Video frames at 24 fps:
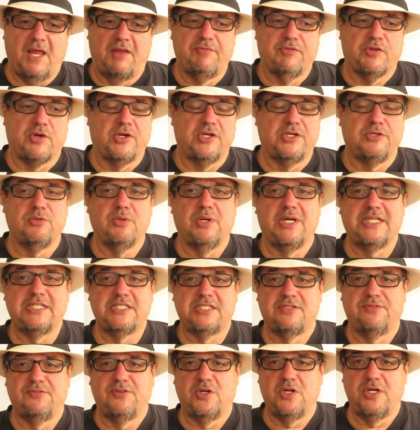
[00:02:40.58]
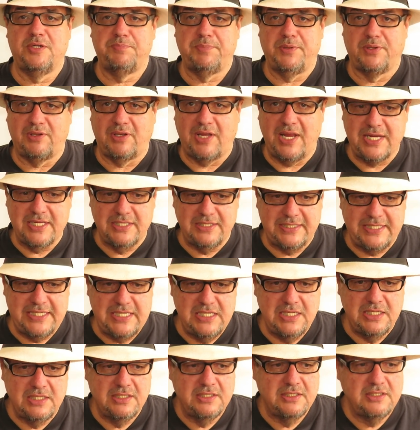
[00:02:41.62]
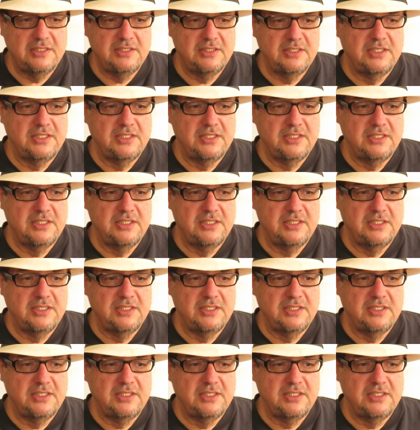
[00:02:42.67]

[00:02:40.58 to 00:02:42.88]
they're addressed very politely,